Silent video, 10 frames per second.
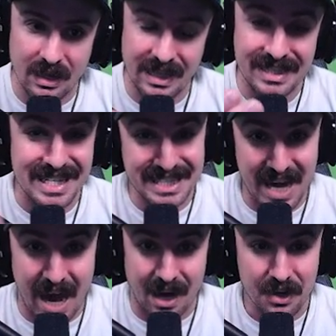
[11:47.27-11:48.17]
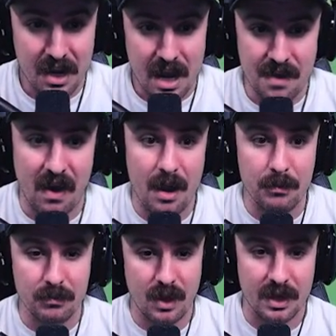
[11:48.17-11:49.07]
stack. If
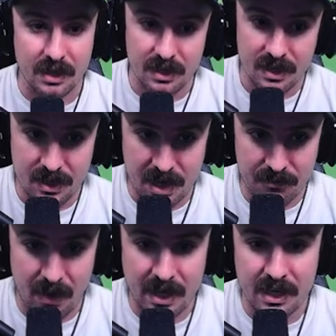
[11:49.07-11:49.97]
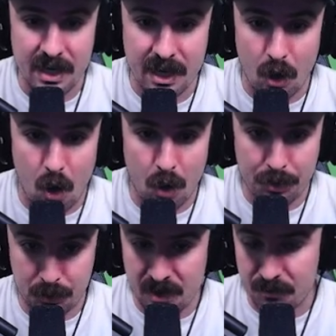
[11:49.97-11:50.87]
I can hit all 3 of my